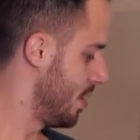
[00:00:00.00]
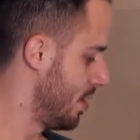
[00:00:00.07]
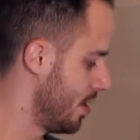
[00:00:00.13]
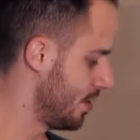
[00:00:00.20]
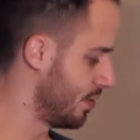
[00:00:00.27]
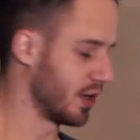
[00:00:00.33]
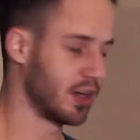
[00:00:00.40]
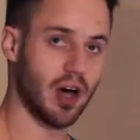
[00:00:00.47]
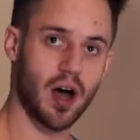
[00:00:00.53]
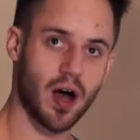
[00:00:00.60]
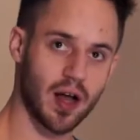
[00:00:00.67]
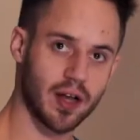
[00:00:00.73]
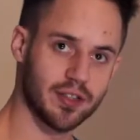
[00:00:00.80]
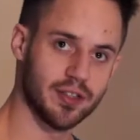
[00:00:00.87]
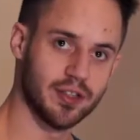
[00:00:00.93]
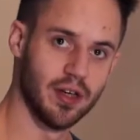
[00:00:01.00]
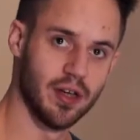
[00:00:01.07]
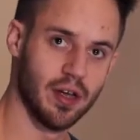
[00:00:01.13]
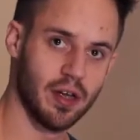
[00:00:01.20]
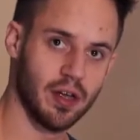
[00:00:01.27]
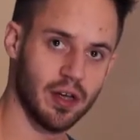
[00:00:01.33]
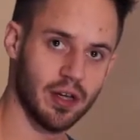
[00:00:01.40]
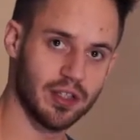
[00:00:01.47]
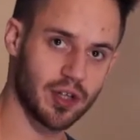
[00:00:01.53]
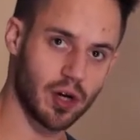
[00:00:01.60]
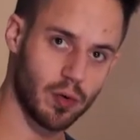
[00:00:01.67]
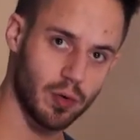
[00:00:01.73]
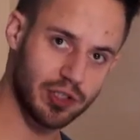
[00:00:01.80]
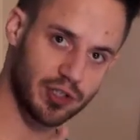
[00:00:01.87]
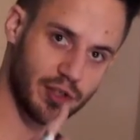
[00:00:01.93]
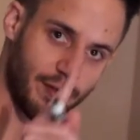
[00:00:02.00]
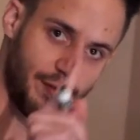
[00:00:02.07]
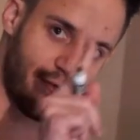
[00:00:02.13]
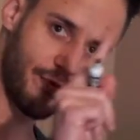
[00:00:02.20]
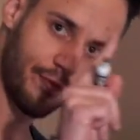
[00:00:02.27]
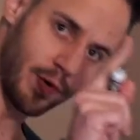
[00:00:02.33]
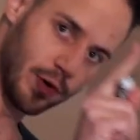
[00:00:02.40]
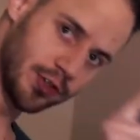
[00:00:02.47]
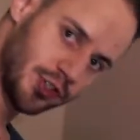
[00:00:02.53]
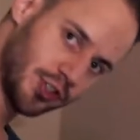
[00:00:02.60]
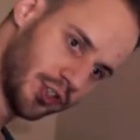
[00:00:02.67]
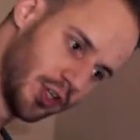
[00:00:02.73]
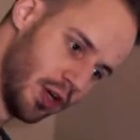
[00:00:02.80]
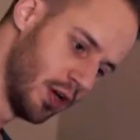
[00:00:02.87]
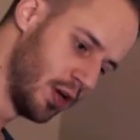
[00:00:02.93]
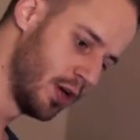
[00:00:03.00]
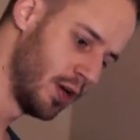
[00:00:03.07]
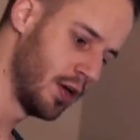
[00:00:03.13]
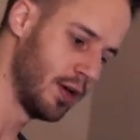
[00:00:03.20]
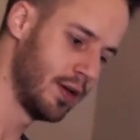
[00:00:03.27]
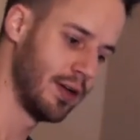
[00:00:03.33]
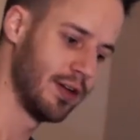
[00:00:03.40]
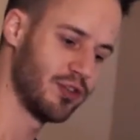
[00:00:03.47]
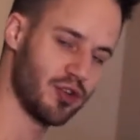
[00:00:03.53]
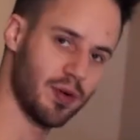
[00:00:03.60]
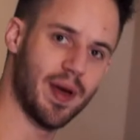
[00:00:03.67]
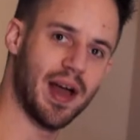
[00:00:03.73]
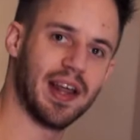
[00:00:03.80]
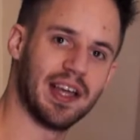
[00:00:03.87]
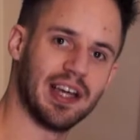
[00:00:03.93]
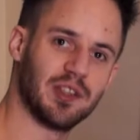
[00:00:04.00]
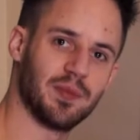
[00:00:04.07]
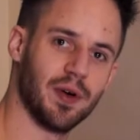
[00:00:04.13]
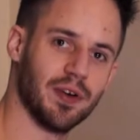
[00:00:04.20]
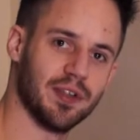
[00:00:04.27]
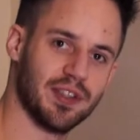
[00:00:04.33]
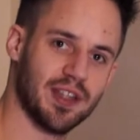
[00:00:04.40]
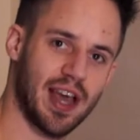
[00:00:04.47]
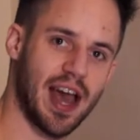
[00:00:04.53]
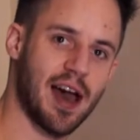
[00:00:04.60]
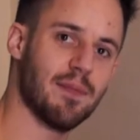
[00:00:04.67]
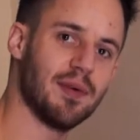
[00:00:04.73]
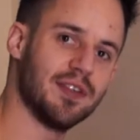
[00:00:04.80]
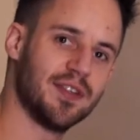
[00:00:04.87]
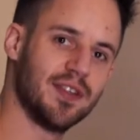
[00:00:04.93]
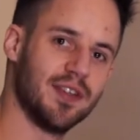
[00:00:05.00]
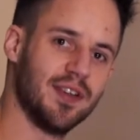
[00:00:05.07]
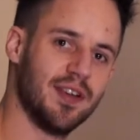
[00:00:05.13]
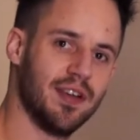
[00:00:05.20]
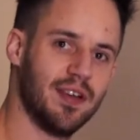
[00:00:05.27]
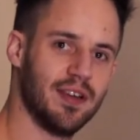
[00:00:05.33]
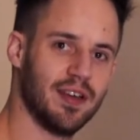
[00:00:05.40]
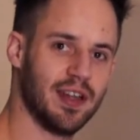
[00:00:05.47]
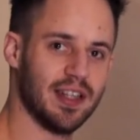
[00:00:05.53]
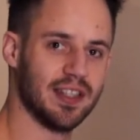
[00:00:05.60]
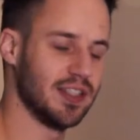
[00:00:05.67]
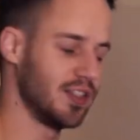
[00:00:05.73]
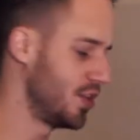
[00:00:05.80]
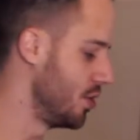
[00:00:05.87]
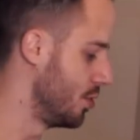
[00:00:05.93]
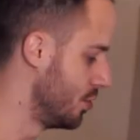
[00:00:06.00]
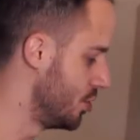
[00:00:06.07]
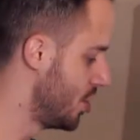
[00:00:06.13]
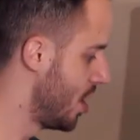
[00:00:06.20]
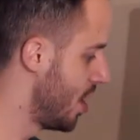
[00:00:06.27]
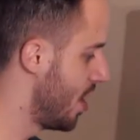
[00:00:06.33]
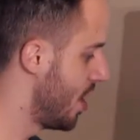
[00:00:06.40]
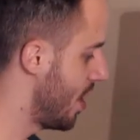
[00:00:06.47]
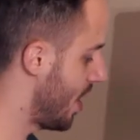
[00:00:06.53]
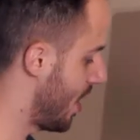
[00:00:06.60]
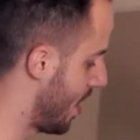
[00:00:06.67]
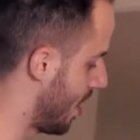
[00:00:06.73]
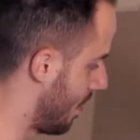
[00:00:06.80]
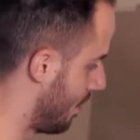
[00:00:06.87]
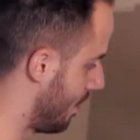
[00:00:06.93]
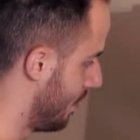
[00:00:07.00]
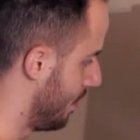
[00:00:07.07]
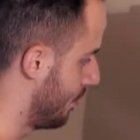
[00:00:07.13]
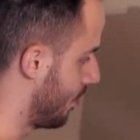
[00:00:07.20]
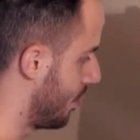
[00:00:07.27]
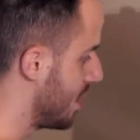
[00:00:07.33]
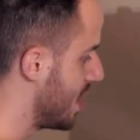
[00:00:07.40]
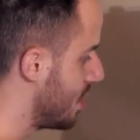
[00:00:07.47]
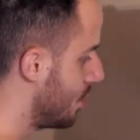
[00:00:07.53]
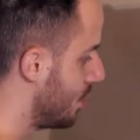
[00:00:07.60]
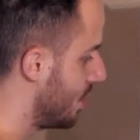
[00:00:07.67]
the cause is always the first traumatic experience that happens. And this is huge. For me, you would